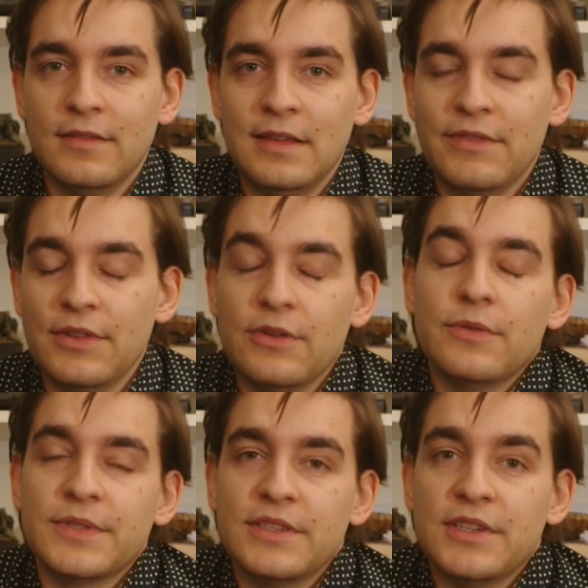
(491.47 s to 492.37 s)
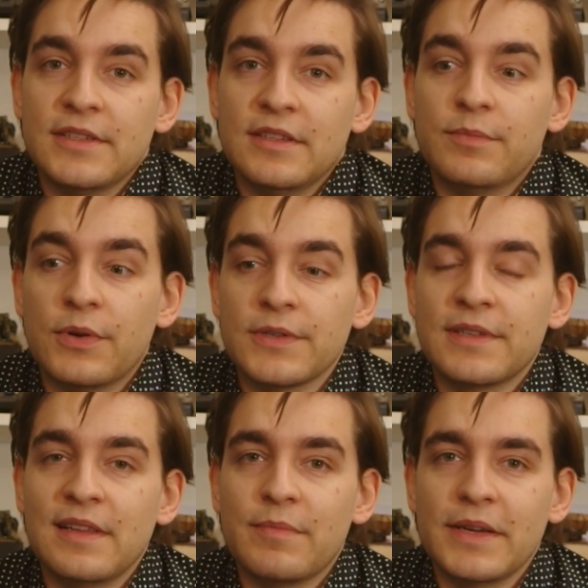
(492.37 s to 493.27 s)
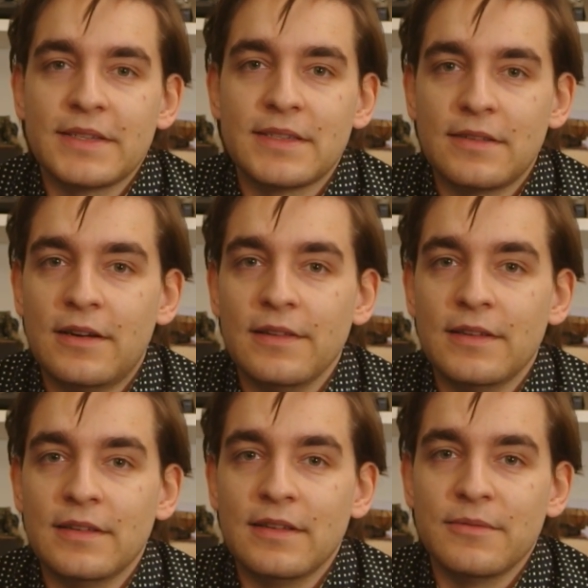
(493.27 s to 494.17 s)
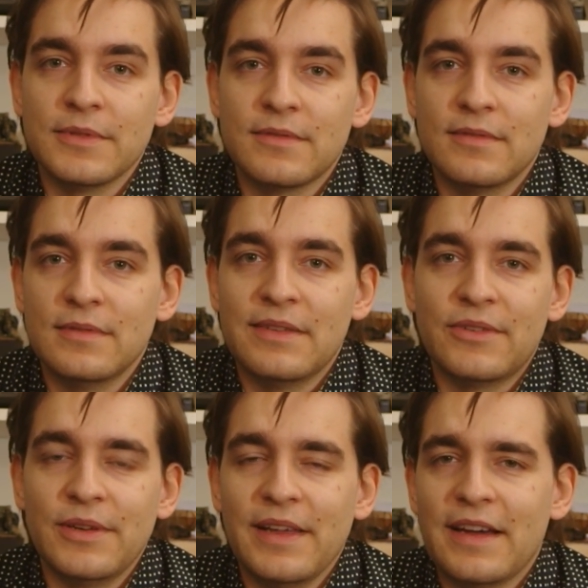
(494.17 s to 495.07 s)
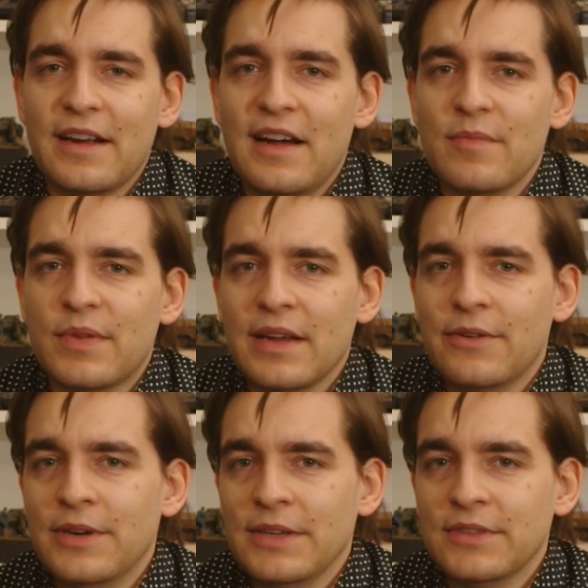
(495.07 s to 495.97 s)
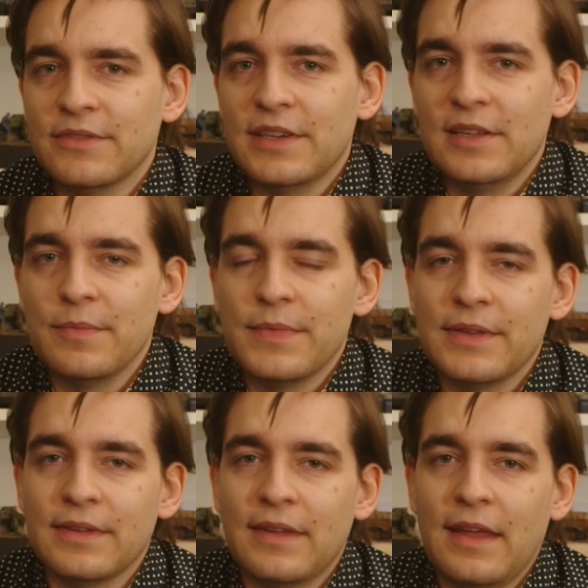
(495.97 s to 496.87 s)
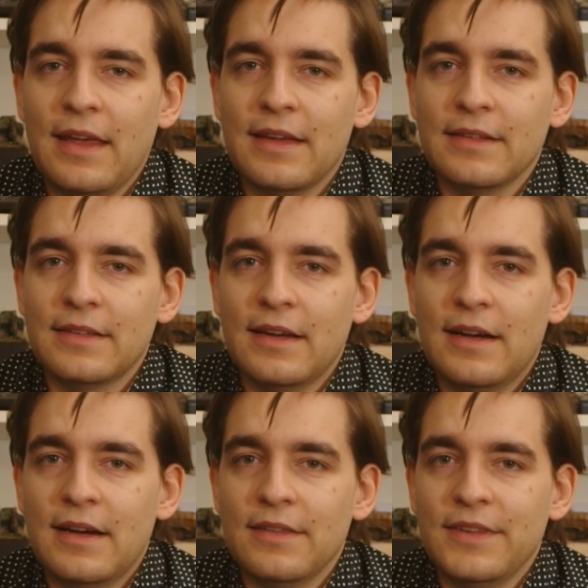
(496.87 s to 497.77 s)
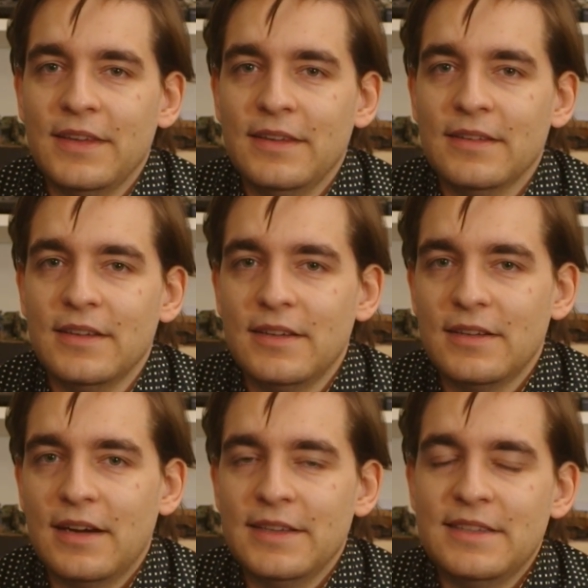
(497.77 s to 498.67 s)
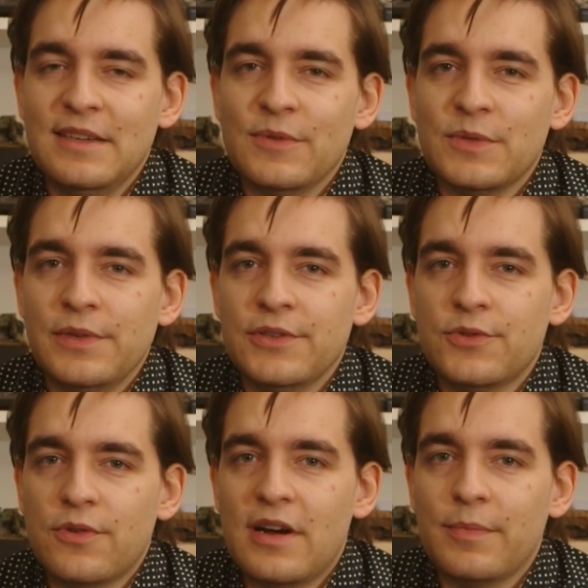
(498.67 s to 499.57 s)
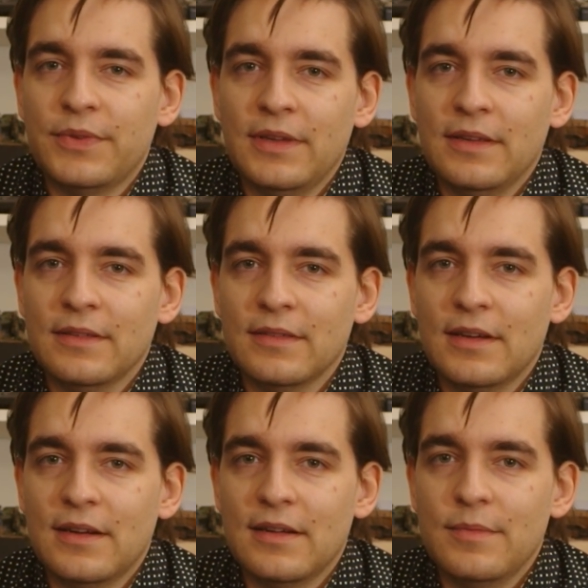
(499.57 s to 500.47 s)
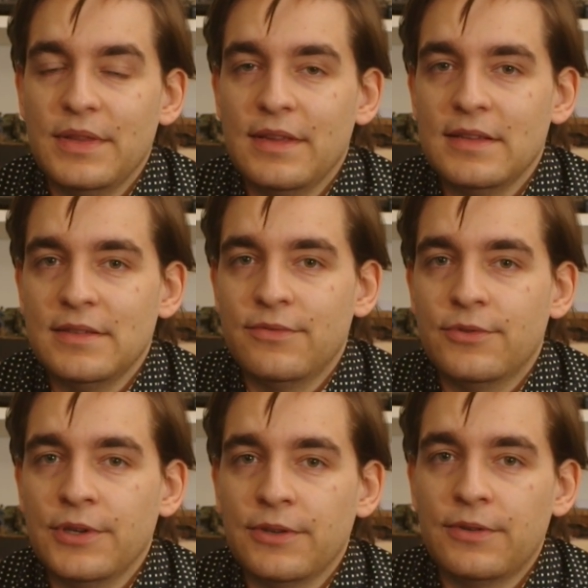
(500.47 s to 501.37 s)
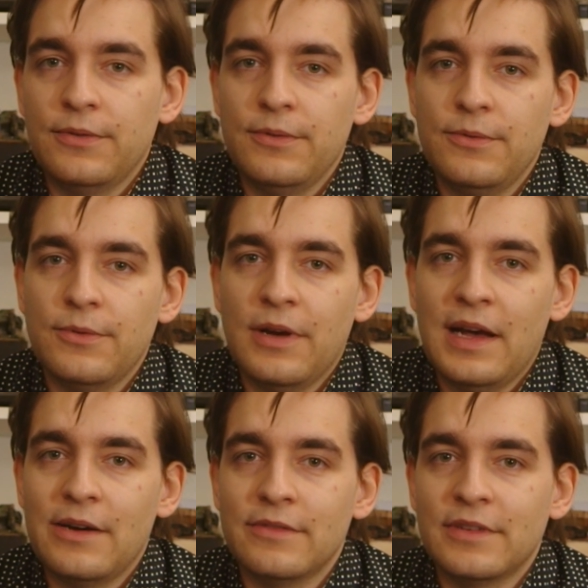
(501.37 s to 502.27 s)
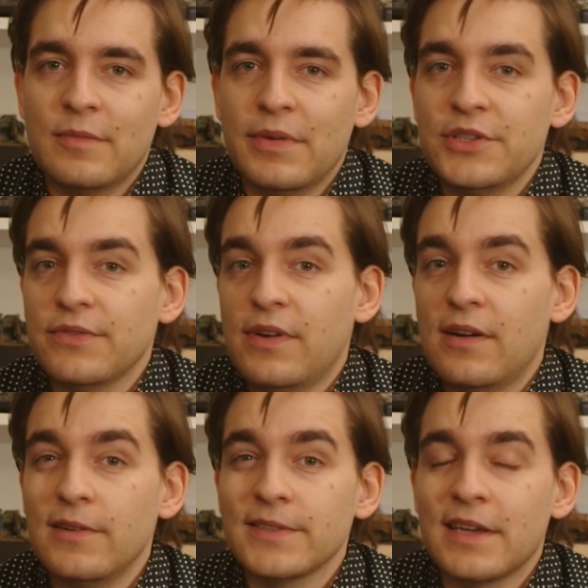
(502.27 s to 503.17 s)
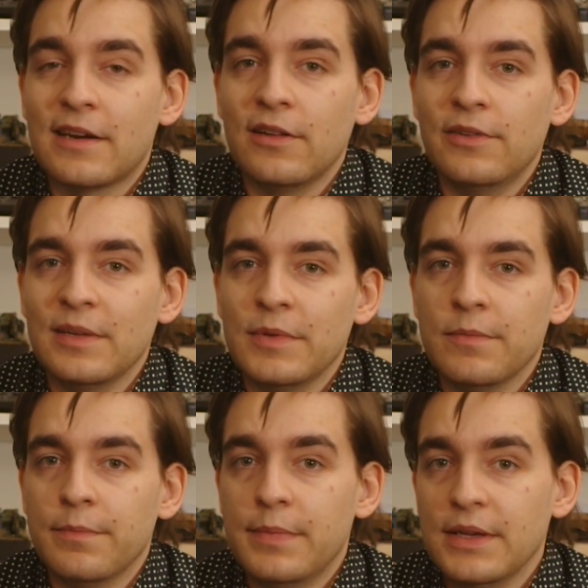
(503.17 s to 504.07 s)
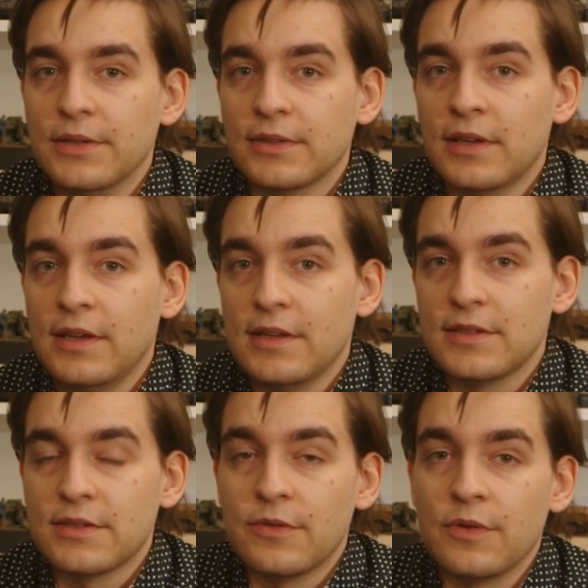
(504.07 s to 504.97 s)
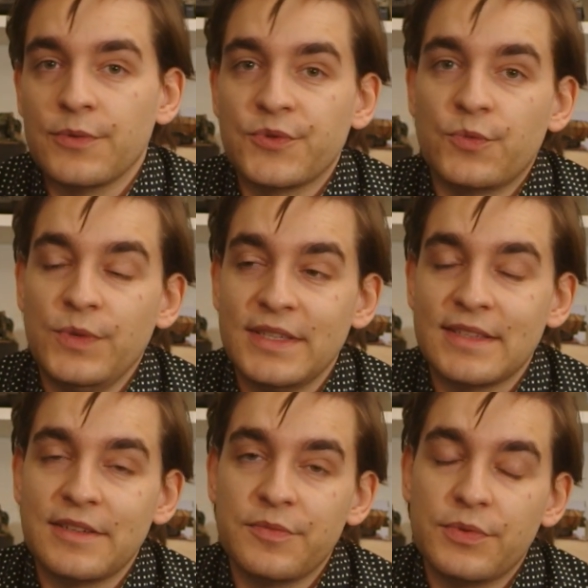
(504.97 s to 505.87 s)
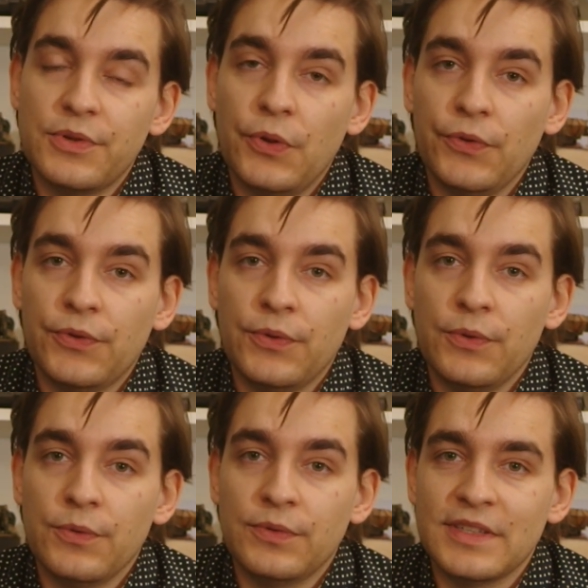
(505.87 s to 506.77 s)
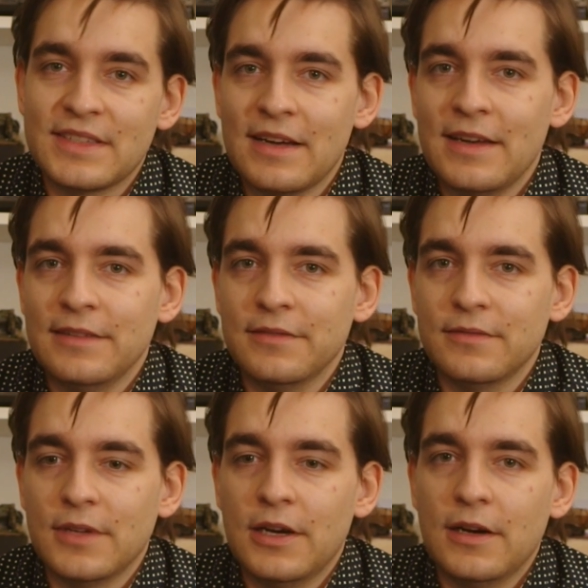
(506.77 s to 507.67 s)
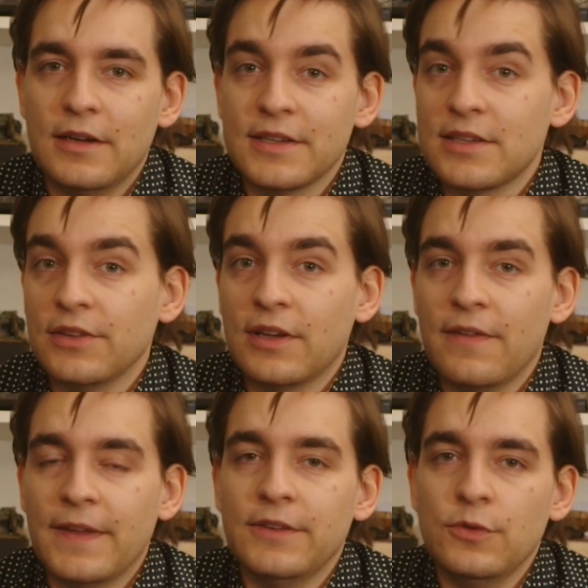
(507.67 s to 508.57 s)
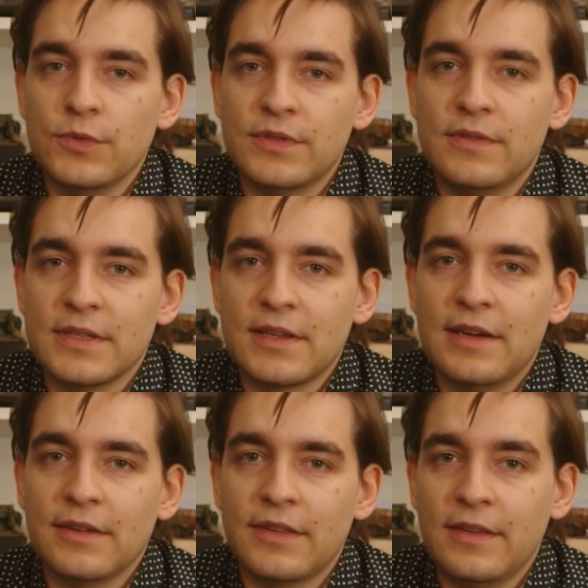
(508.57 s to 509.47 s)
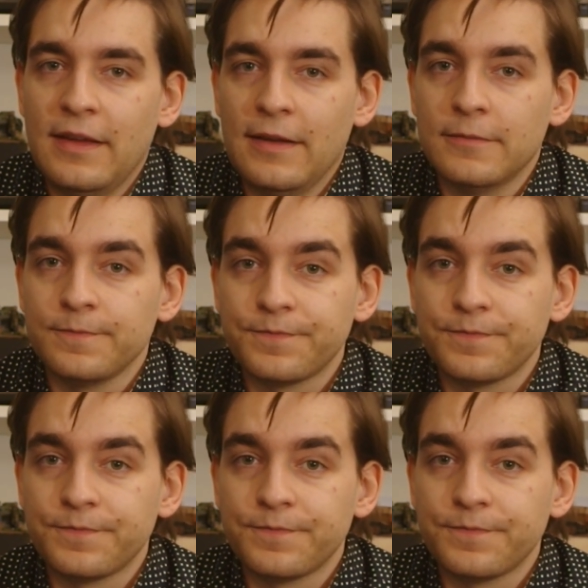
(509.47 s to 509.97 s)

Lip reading: Even though it was suggested personally by Stalin, it was never really had a high priority of development, and the idea was really dropped in mid-1942. However, a bunch of hulls had already been built, so it was reasonable to design an assault gun that used this kind of thing.